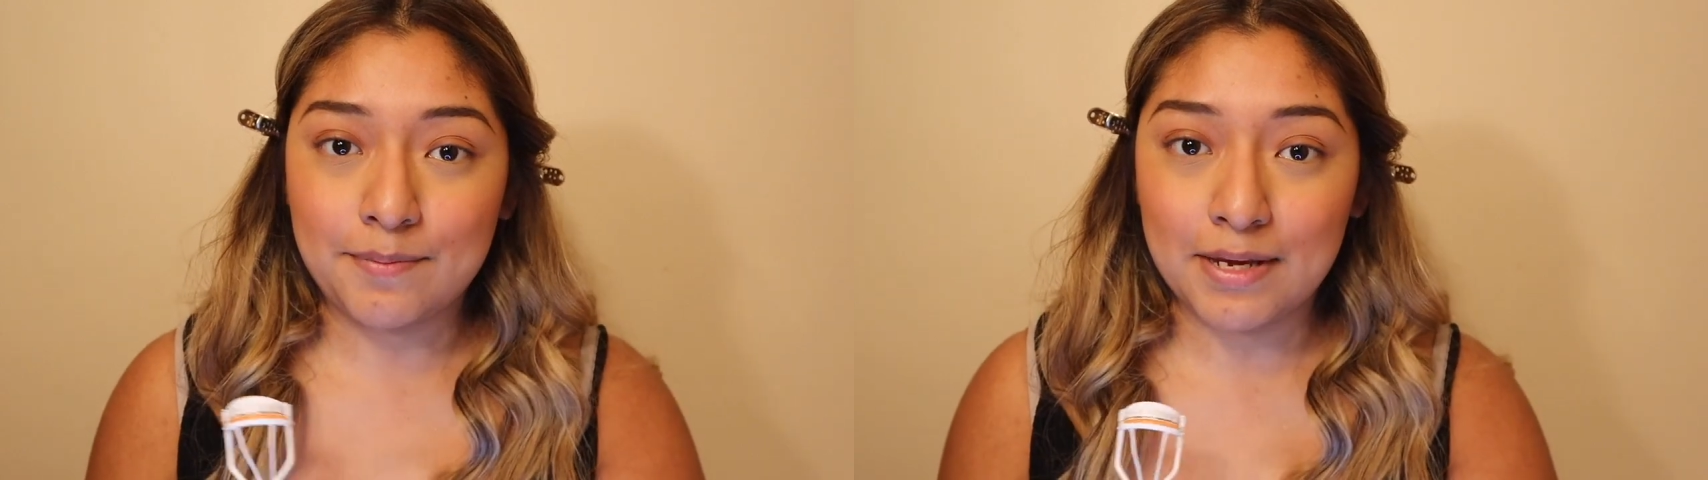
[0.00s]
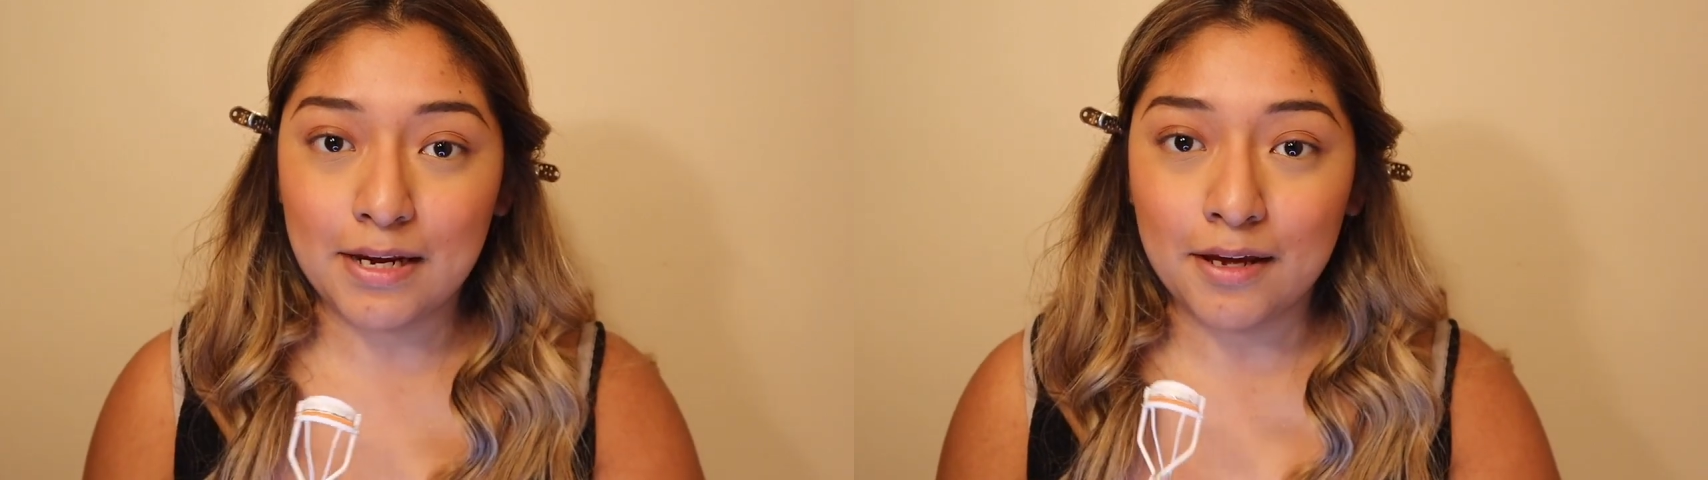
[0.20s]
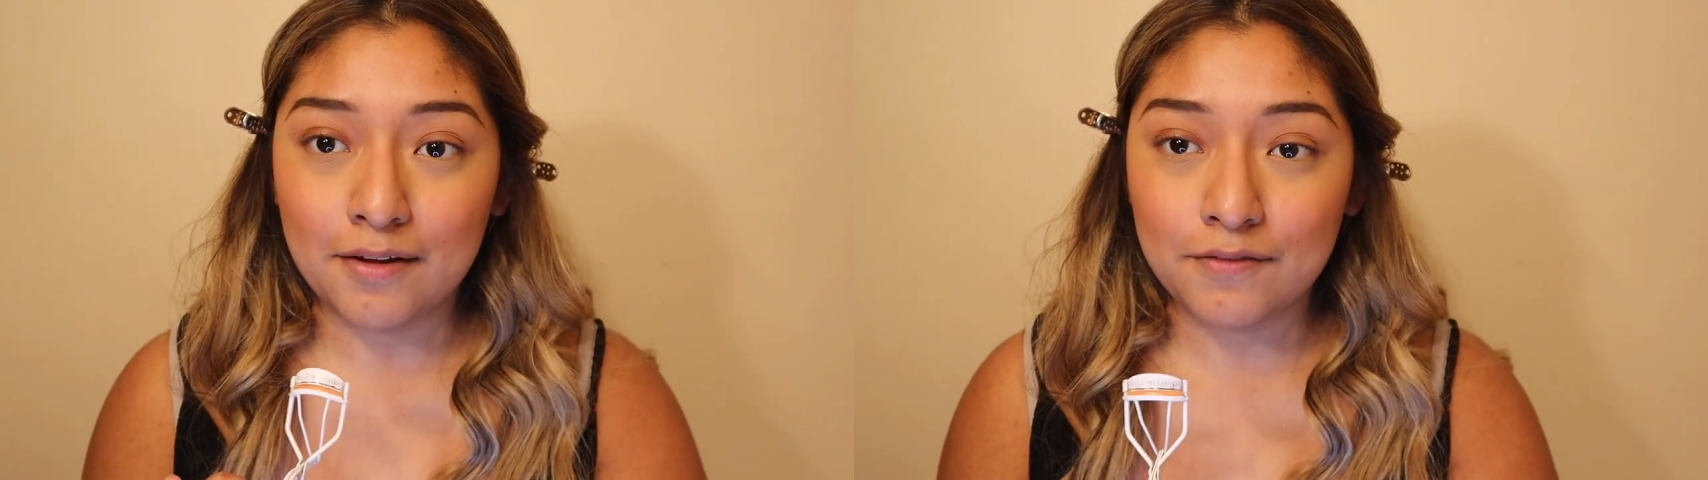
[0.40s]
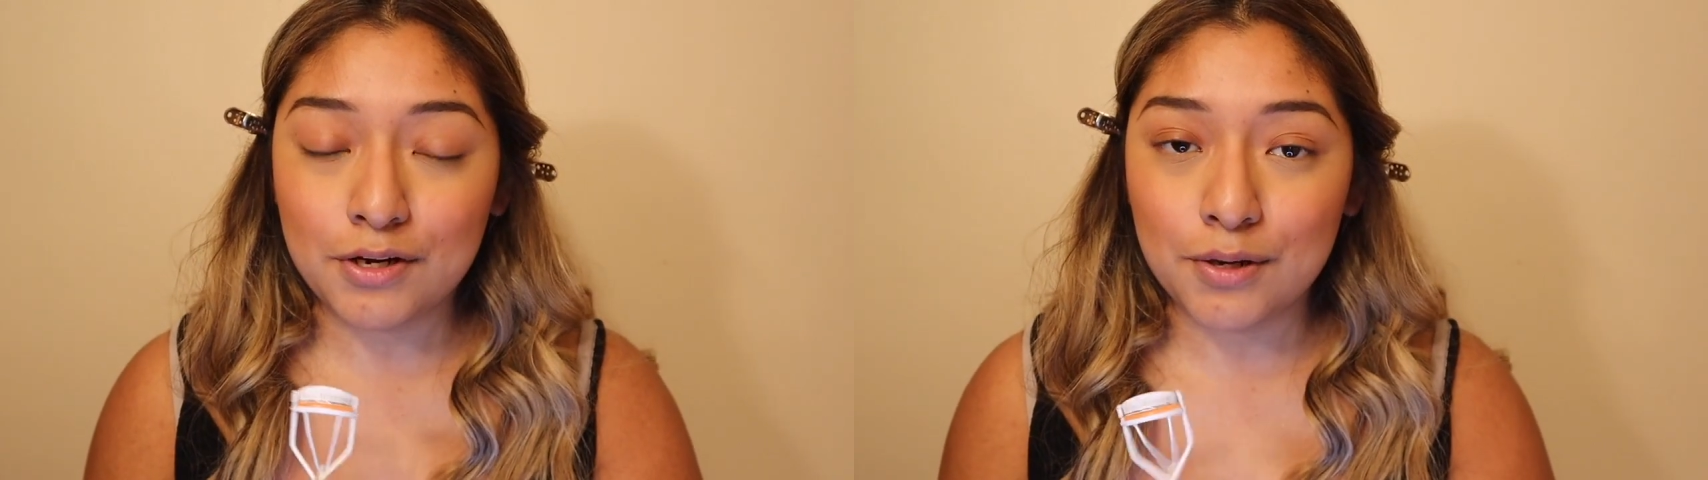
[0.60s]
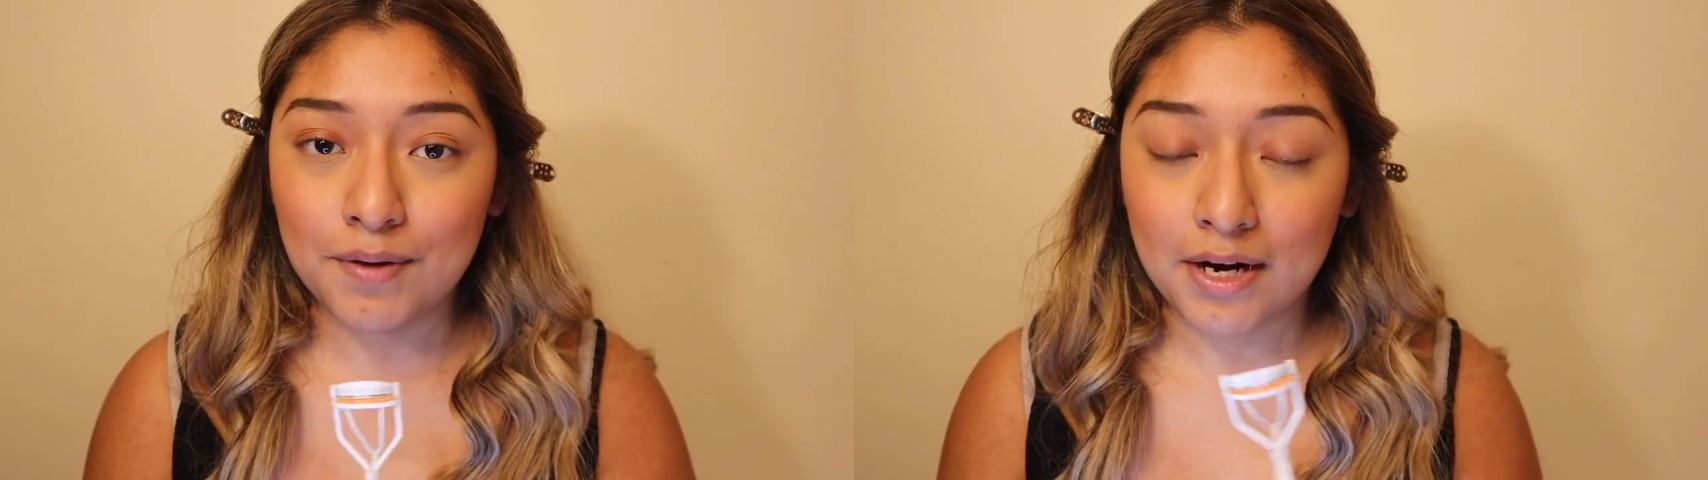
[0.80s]
beginning of the
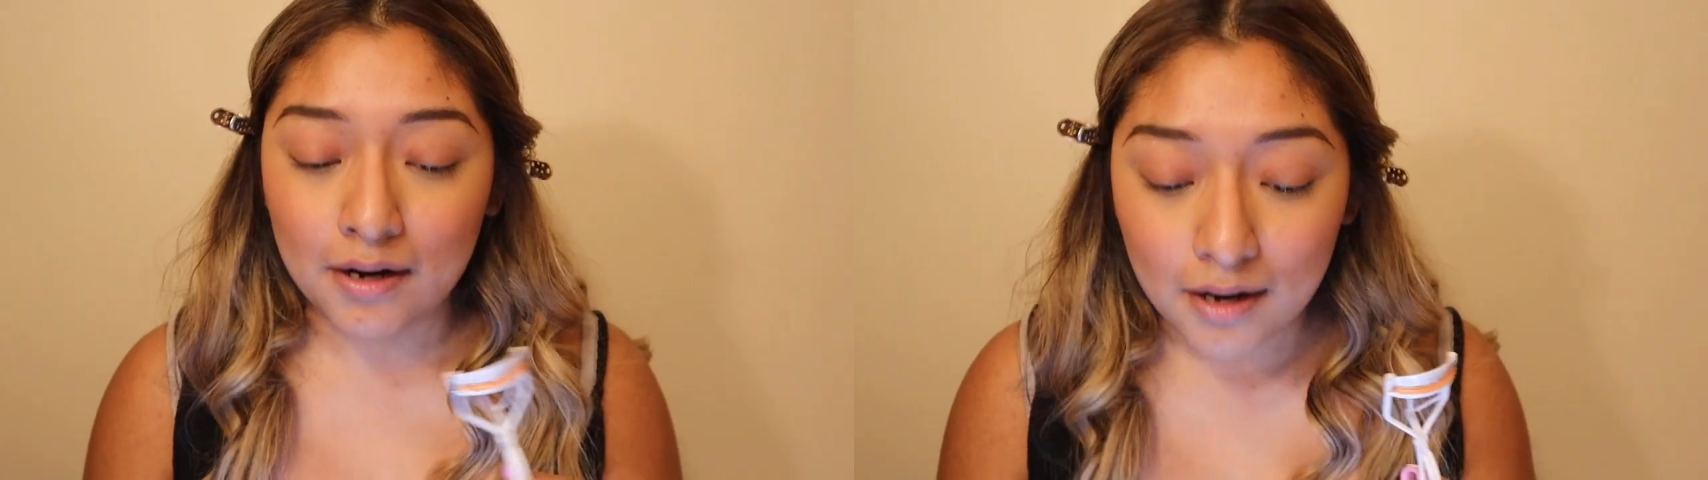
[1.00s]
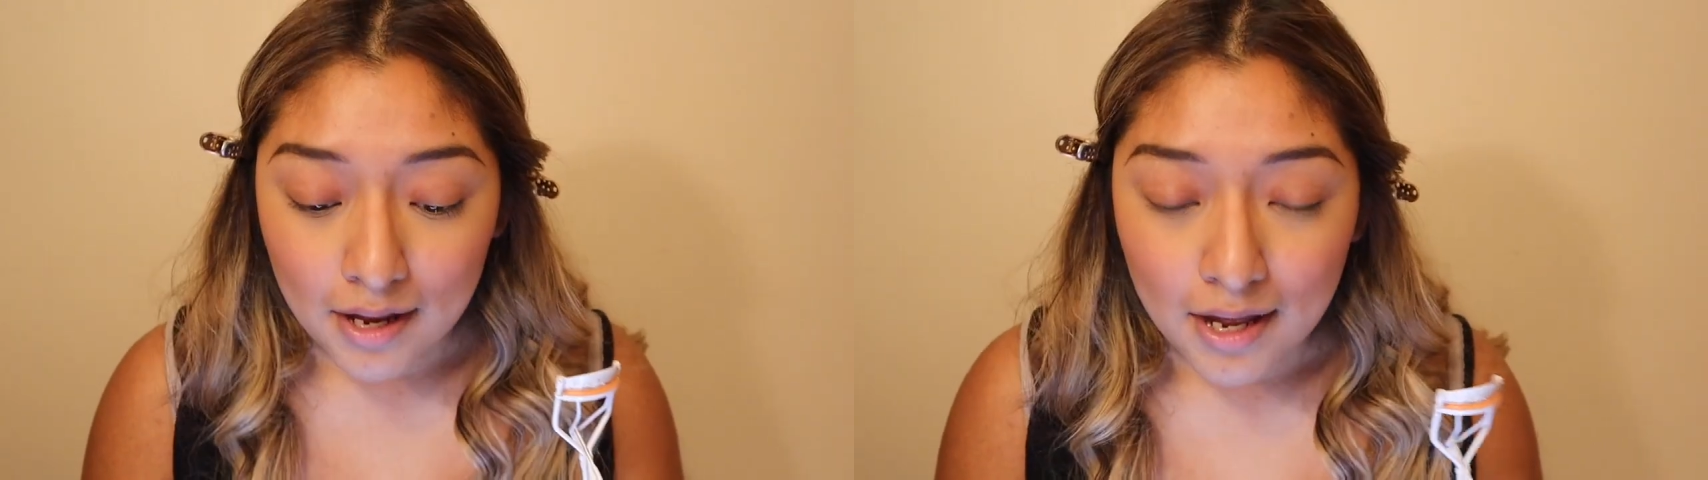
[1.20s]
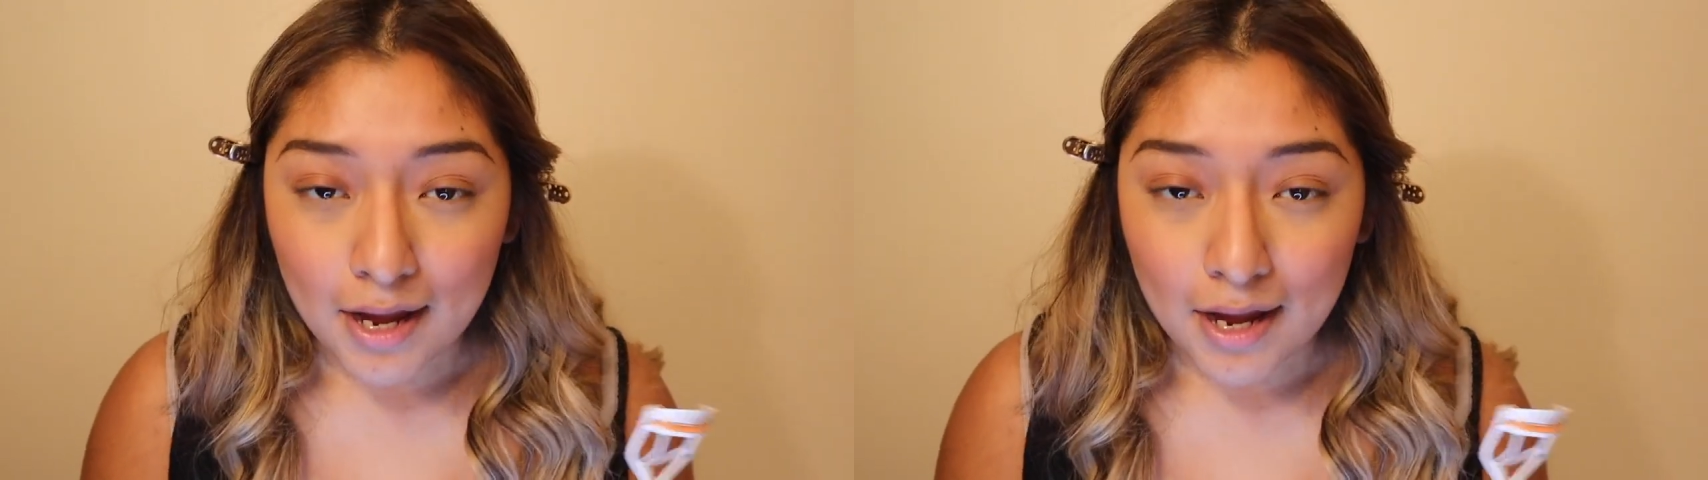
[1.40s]
new year.